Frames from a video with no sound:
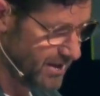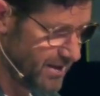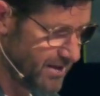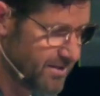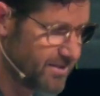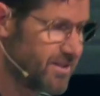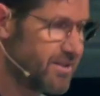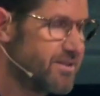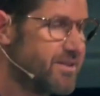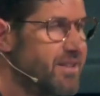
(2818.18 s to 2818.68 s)

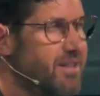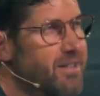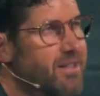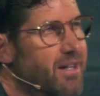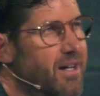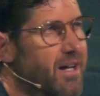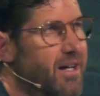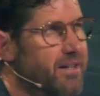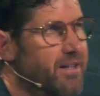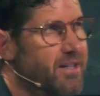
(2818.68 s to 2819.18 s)
says that
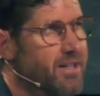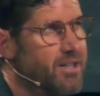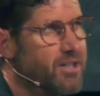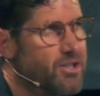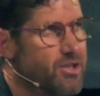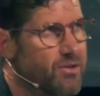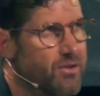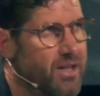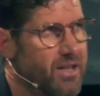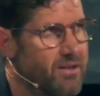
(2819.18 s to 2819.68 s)
God
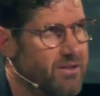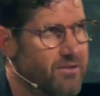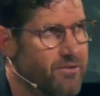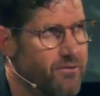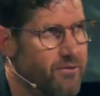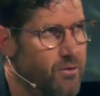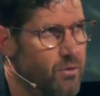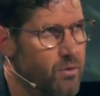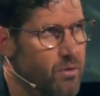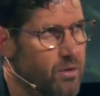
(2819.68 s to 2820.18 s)

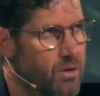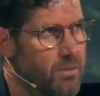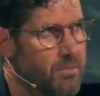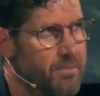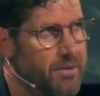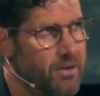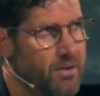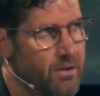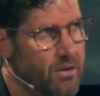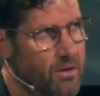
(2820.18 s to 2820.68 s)

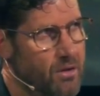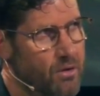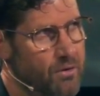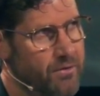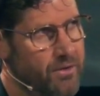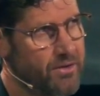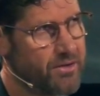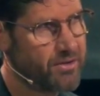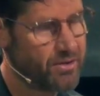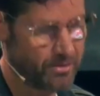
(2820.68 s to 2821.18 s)
transformed,
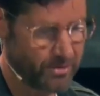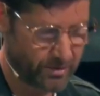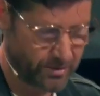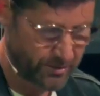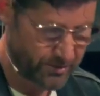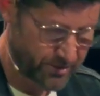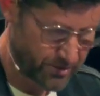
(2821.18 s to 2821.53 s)
overturned